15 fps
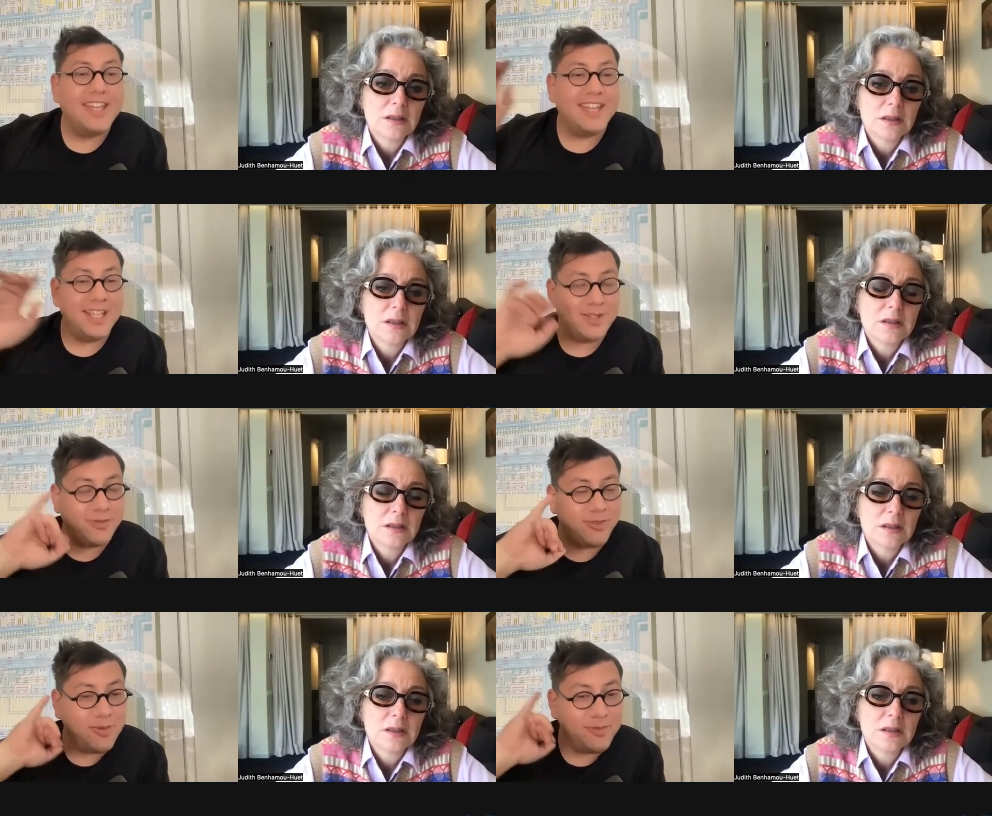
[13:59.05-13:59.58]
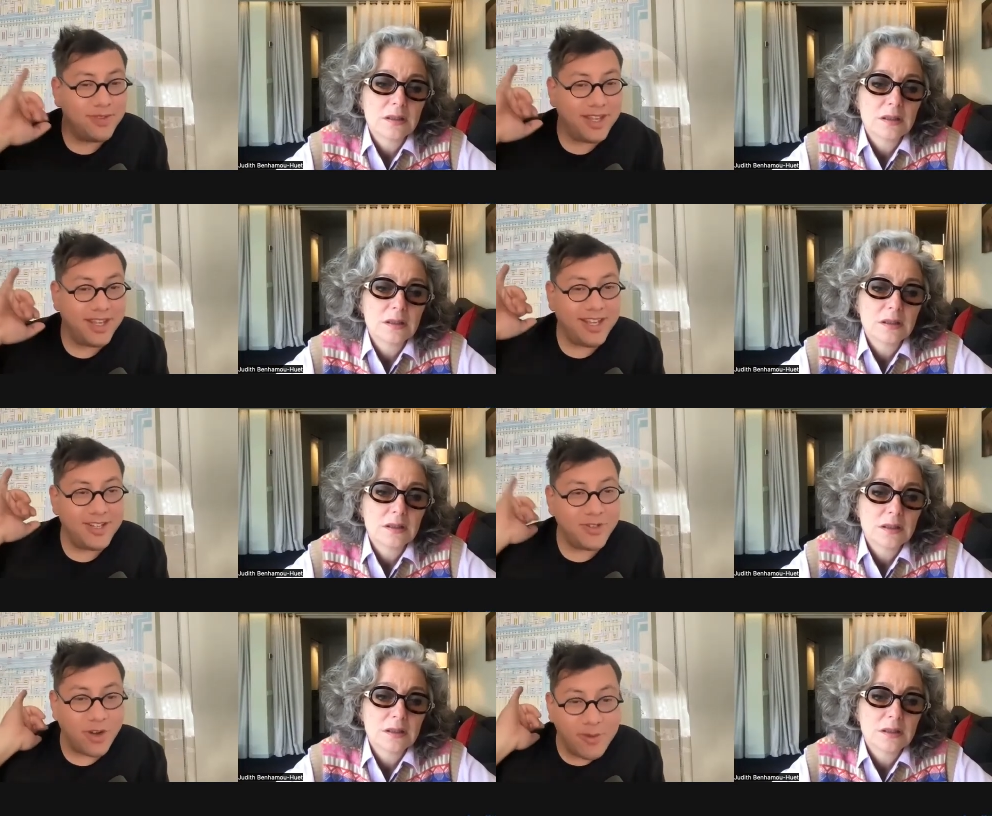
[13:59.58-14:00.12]
Speaker 1: He's from
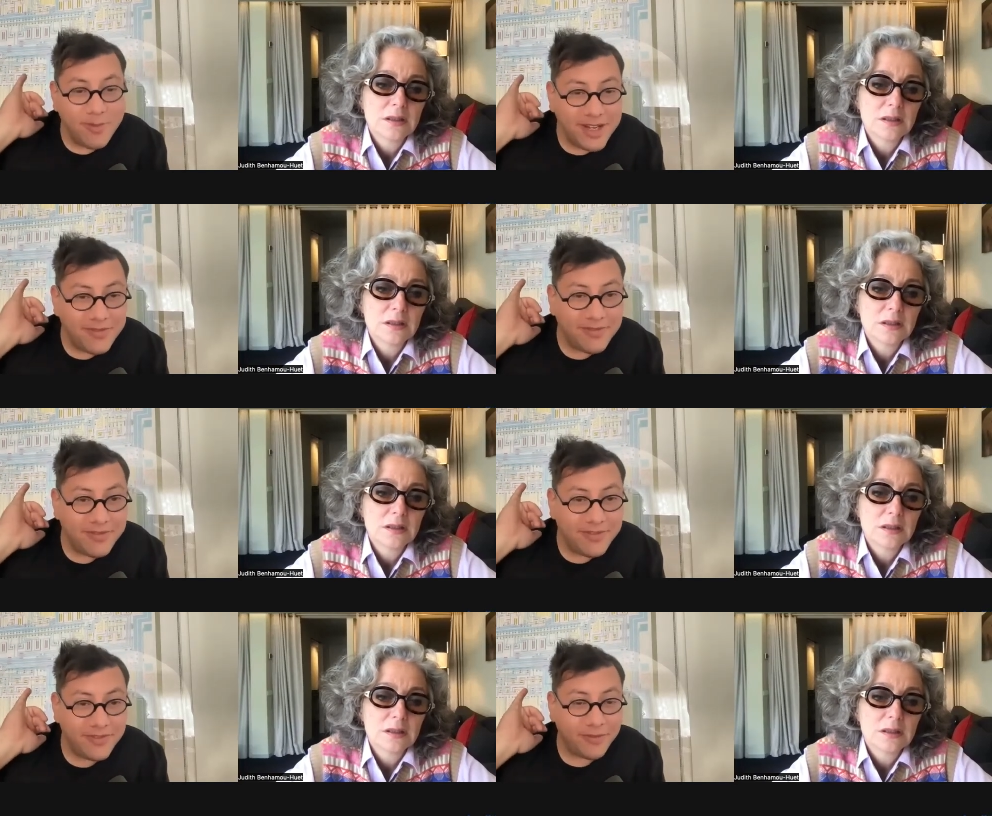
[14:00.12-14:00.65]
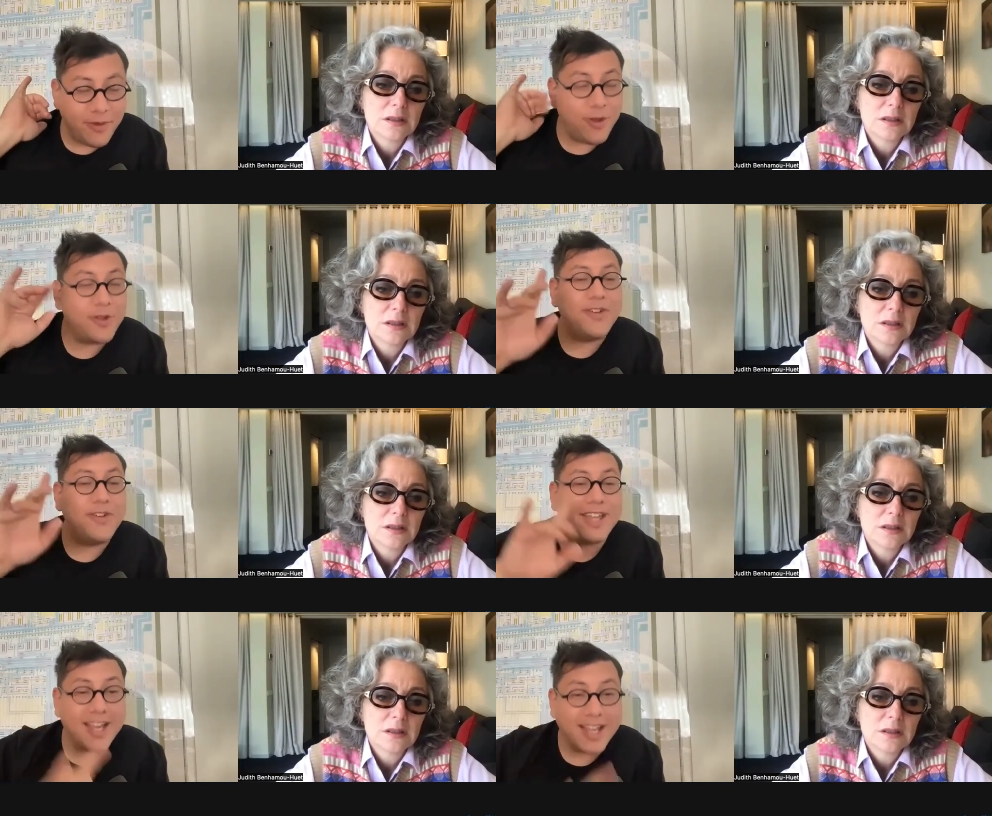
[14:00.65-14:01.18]
uh, Germany
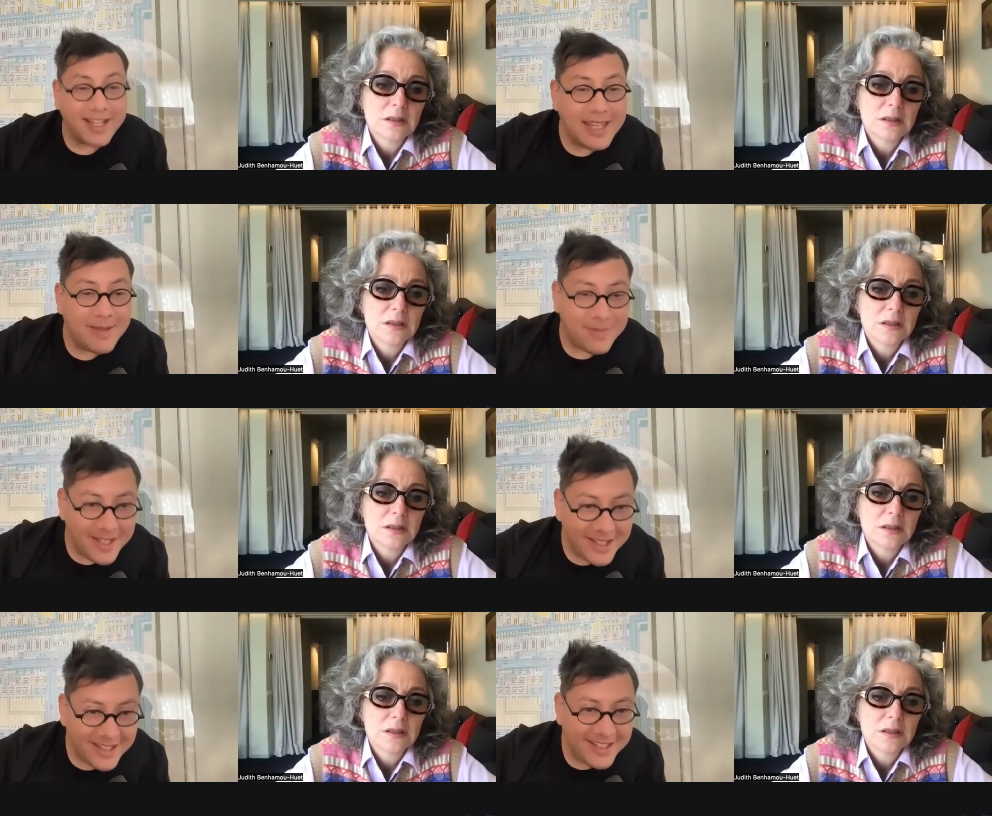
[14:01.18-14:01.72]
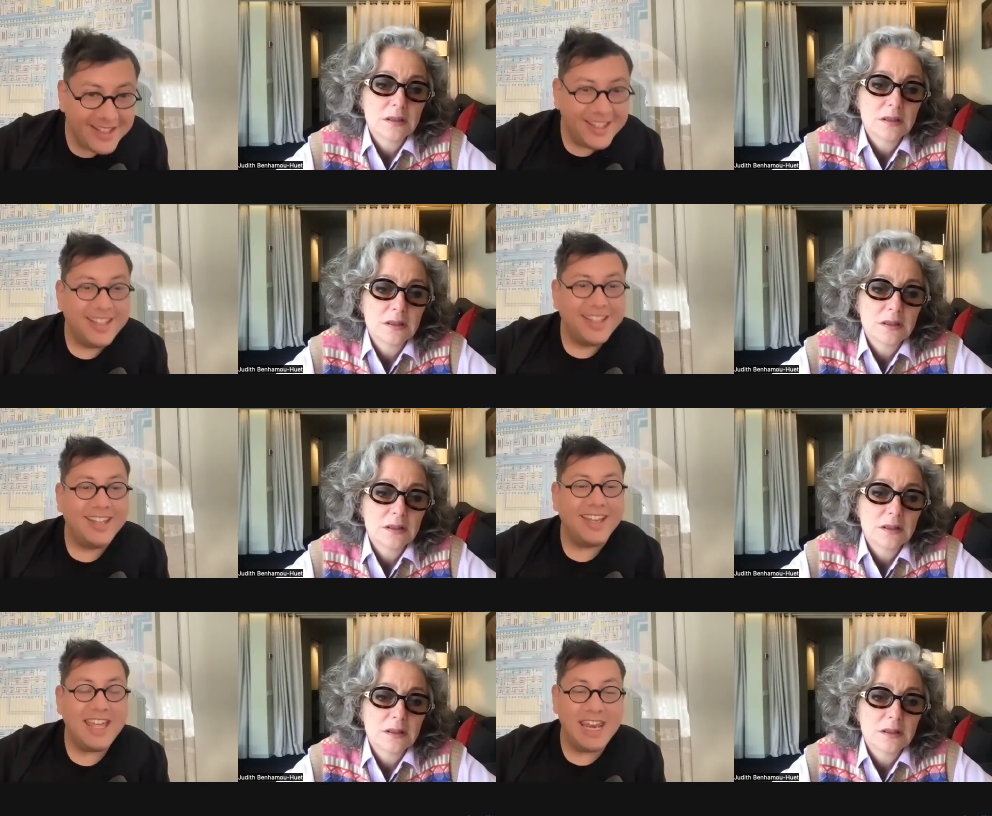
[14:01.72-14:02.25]
Folkwang Academy,
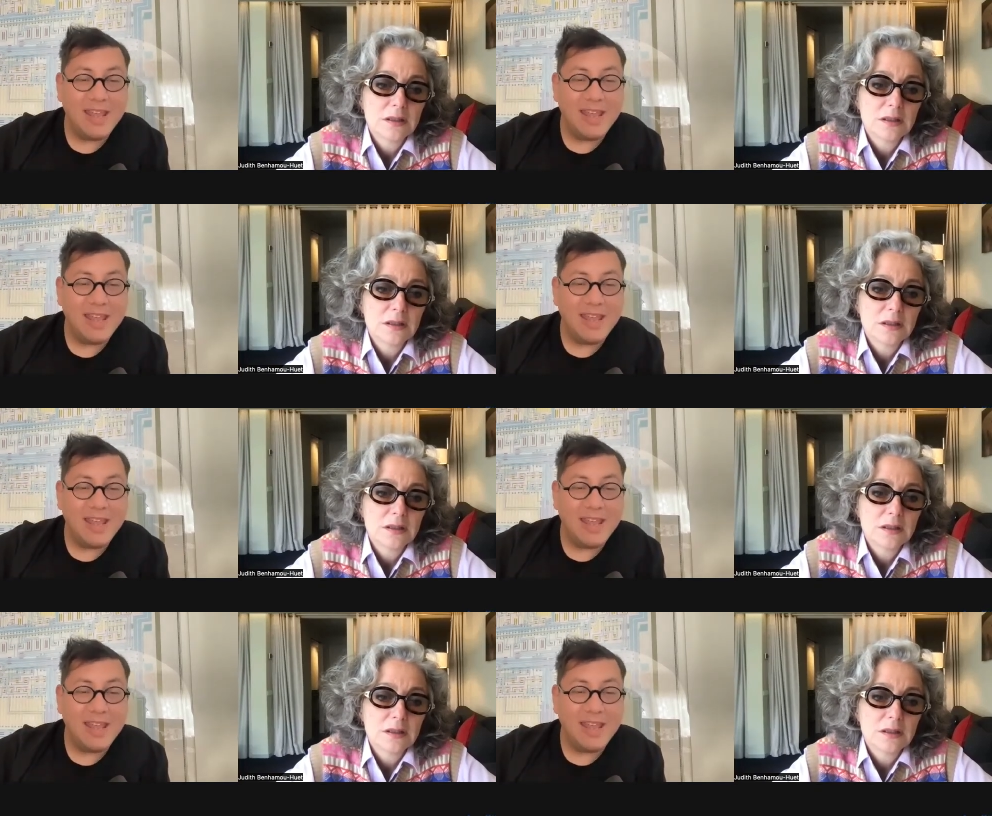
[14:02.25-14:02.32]
an